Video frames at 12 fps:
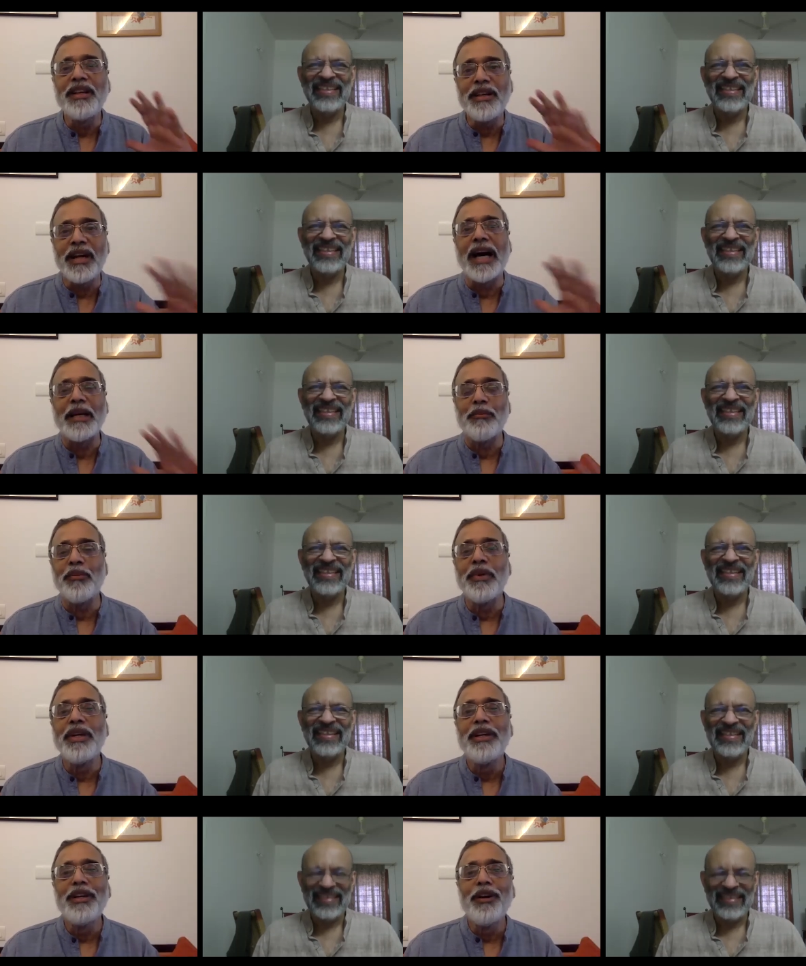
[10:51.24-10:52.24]
Speaker 1: time
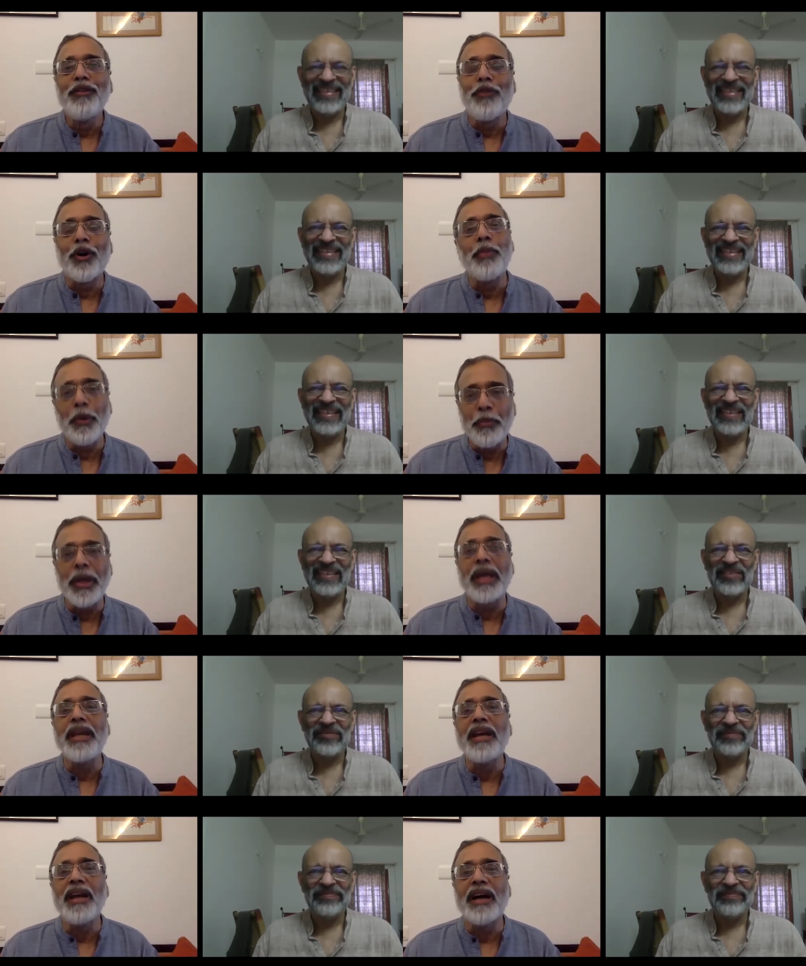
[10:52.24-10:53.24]
for
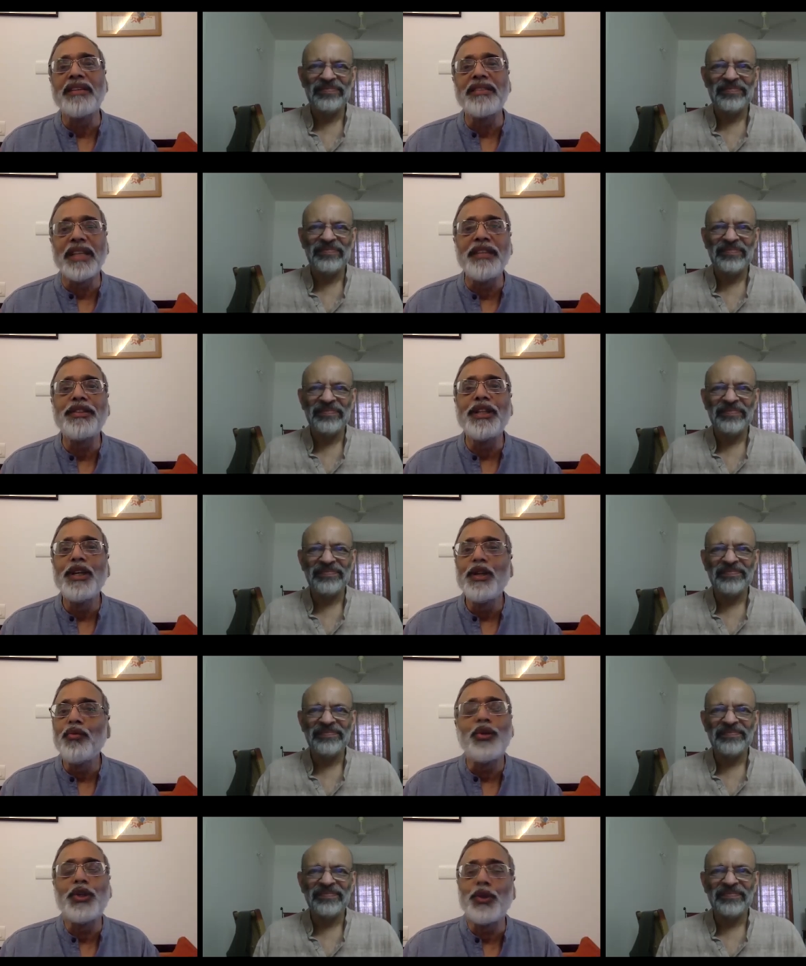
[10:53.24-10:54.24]
preparing ourselves,
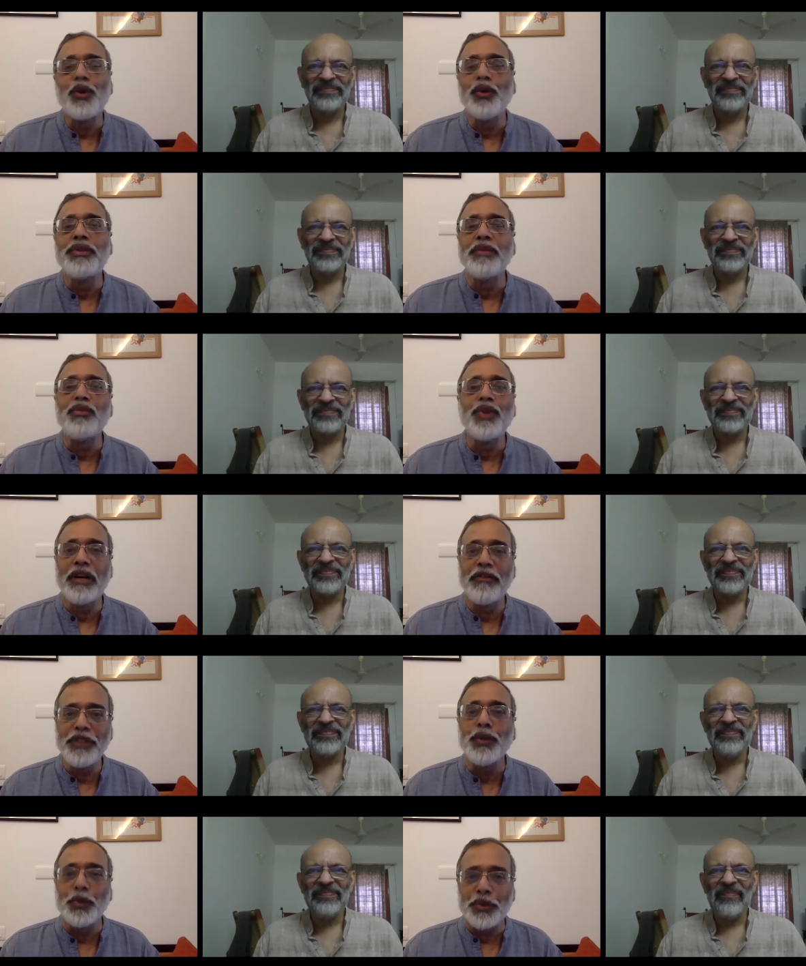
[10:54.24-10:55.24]
which you don't seem to have
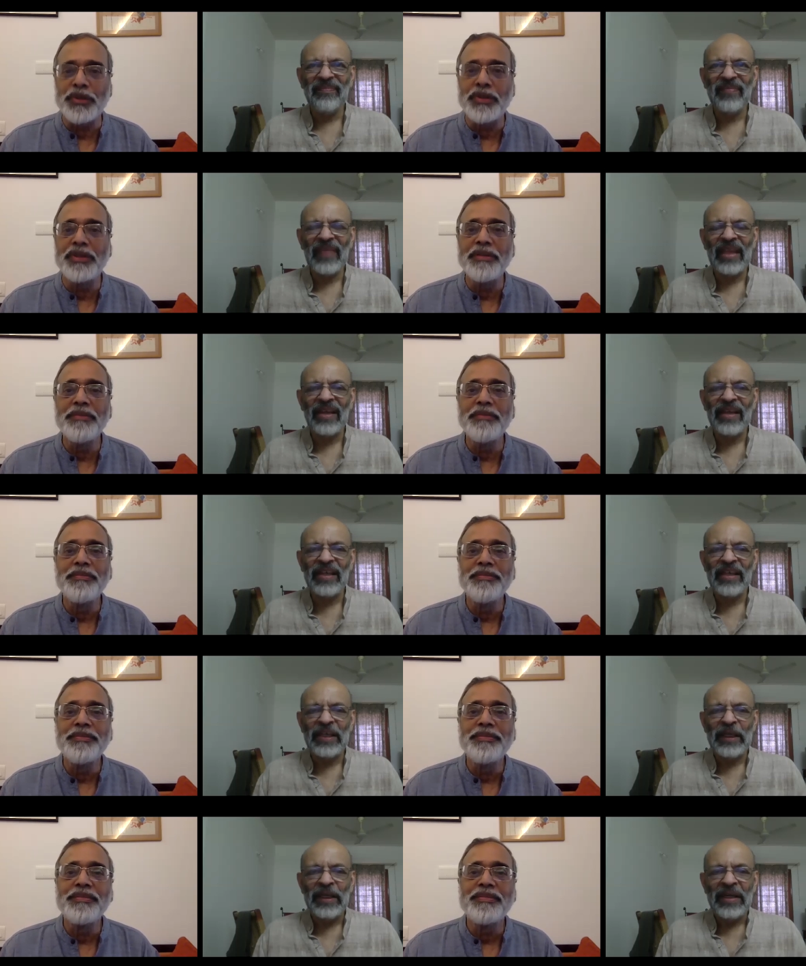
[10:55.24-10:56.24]
used.
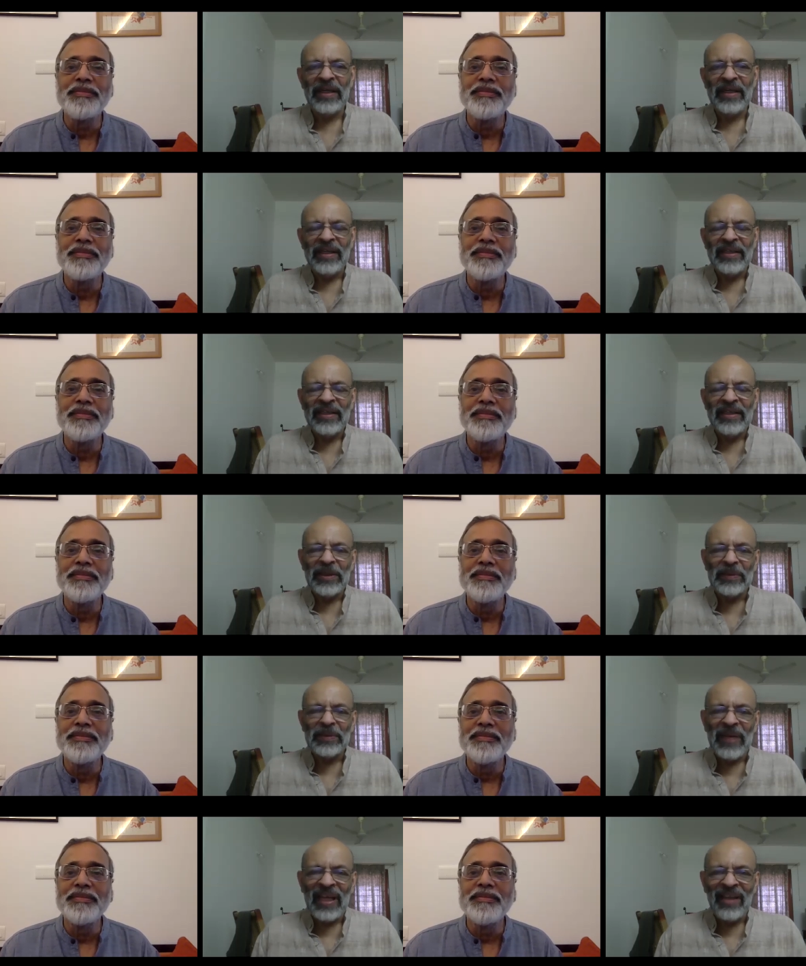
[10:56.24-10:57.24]

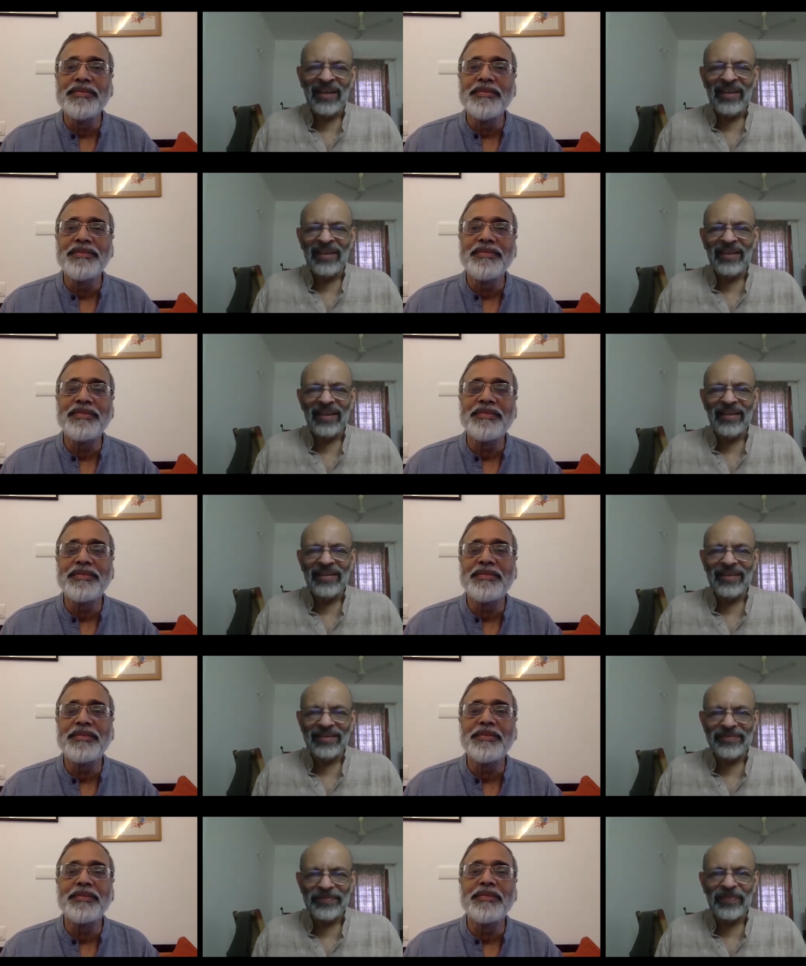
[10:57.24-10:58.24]
Speaker 2: Well,
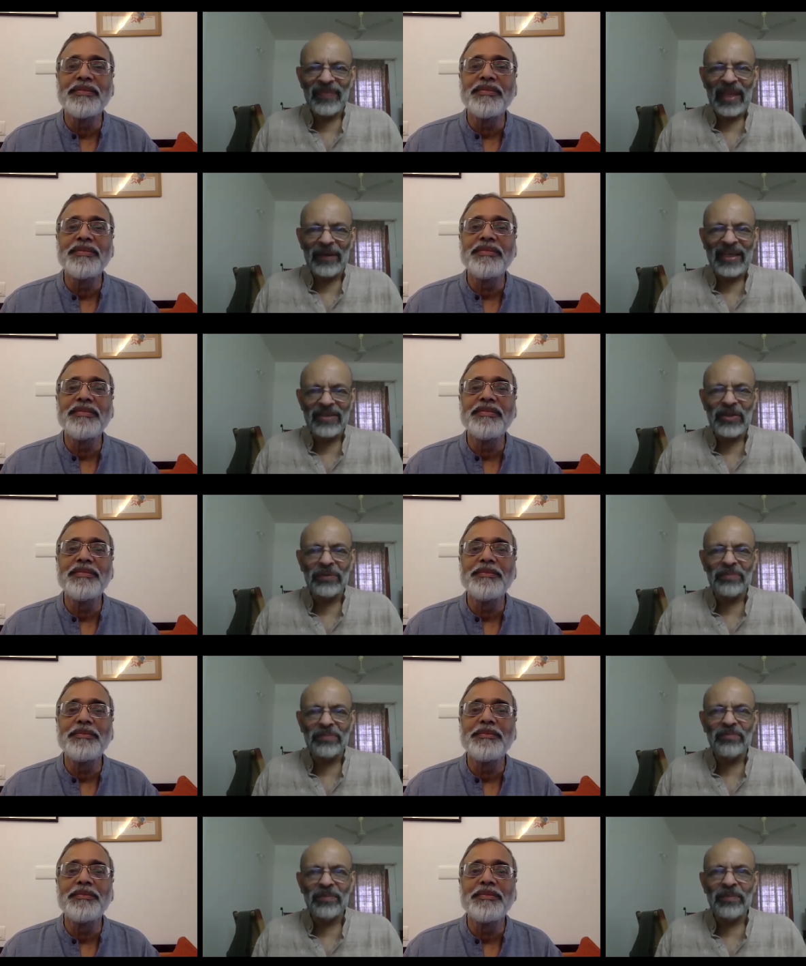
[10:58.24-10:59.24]
um, okay, so
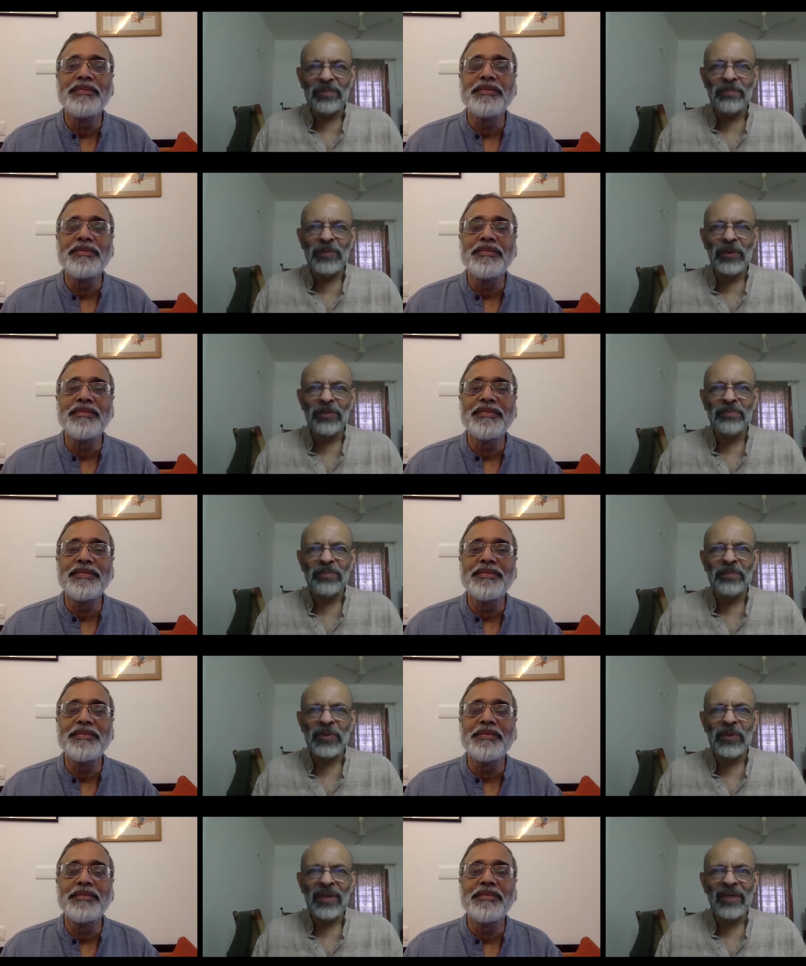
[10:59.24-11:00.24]
so
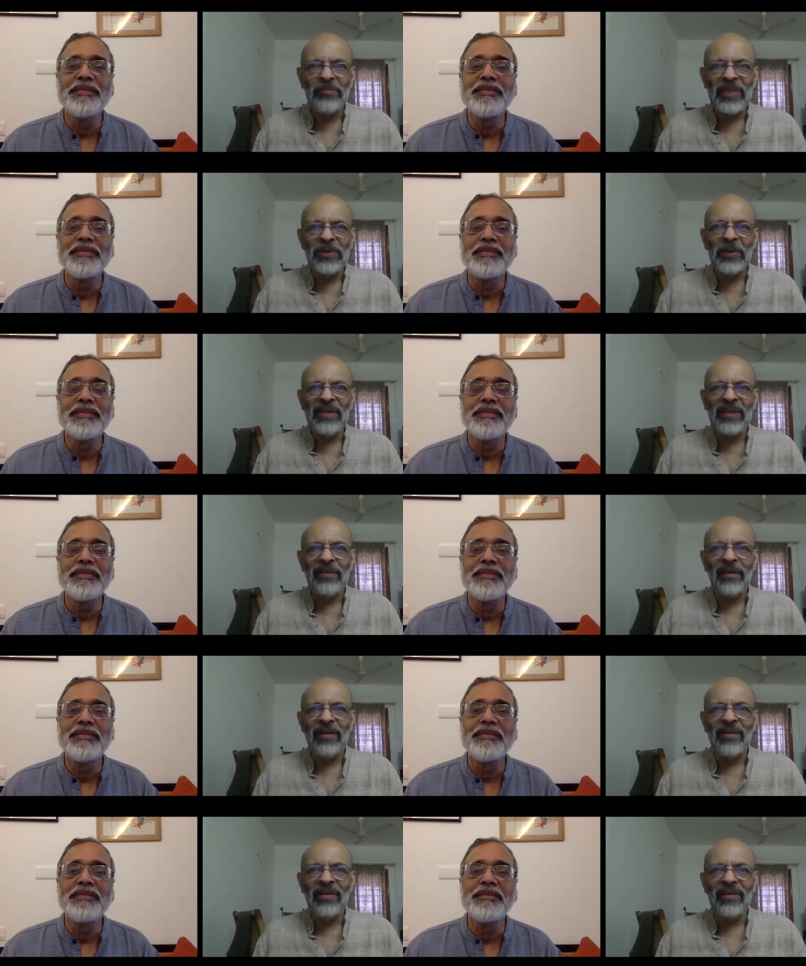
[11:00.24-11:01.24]
so let me do a
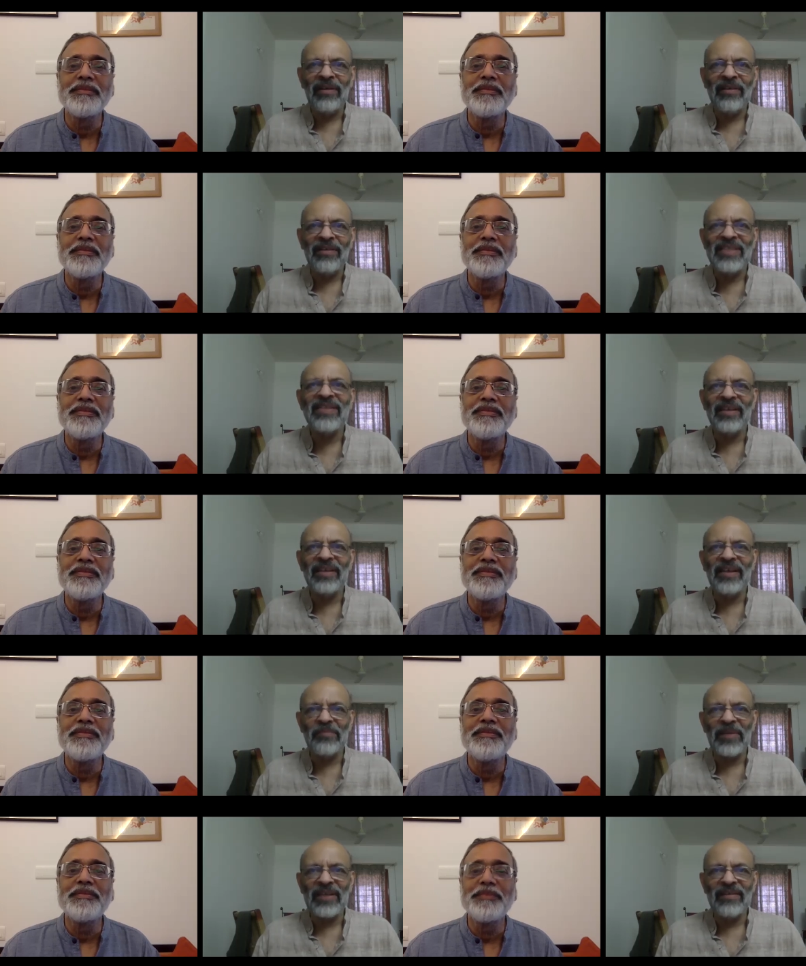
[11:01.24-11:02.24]
little disagreement.